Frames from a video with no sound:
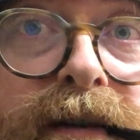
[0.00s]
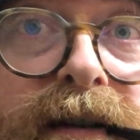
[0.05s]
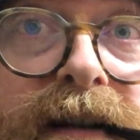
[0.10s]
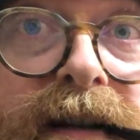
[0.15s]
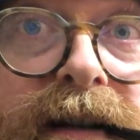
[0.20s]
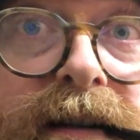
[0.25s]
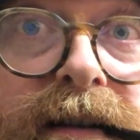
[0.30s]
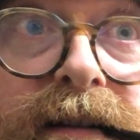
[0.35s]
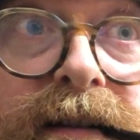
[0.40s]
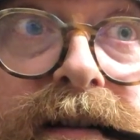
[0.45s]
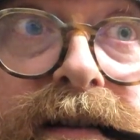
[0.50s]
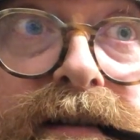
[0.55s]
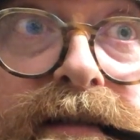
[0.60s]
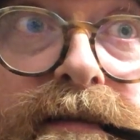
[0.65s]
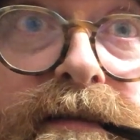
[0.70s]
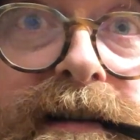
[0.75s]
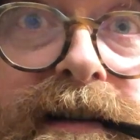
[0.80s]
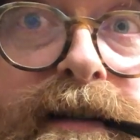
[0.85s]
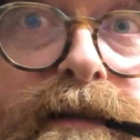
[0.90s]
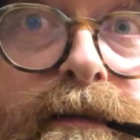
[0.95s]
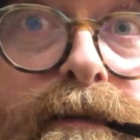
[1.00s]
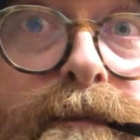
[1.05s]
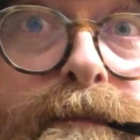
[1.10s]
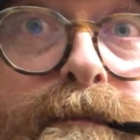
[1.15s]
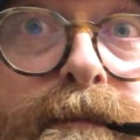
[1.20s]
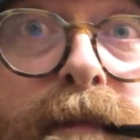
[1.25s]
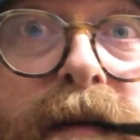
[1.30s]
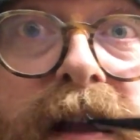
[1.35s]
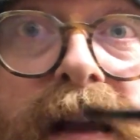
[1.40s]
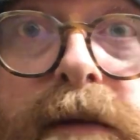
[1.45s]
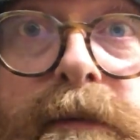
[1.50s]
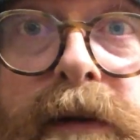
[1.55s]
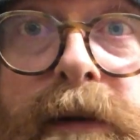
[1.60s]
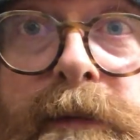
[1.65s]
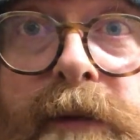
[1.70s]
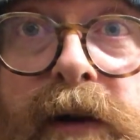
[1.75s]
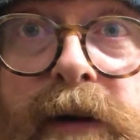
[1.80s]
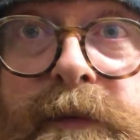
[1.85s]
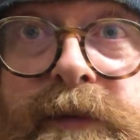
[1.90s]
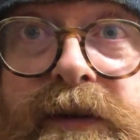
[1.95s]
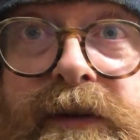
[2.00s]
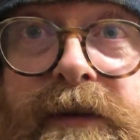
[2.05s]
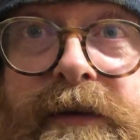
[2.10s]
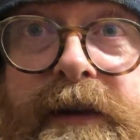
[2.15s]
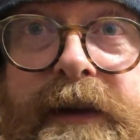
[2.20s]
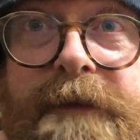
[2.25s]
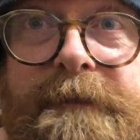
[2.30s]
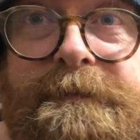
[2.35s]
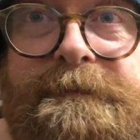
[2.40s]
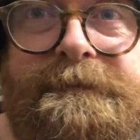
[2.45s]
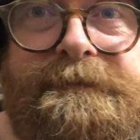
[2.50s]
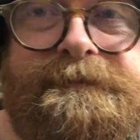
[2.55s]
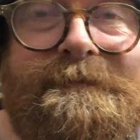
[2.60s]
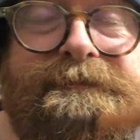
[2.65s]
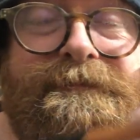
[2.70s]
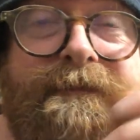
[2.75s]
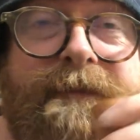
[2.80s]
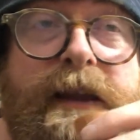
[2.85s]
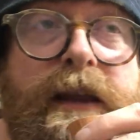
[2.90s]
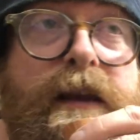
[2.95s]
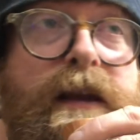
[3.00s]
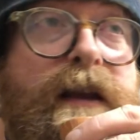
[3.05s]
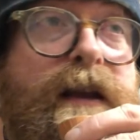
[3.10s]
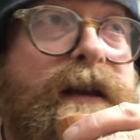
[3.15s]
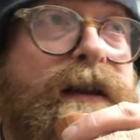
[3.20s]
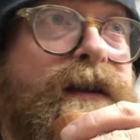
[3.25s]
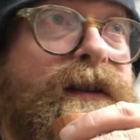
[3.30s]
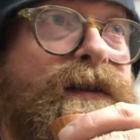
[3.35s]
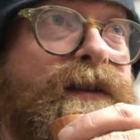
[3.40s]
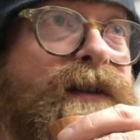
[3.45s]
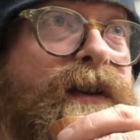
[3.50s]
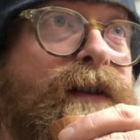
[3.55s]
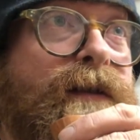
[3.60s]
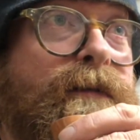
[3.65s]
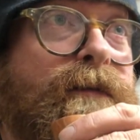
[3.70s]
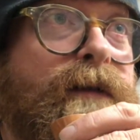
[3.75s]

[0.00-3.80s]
and I need to crack on, and my pipe's gone out. So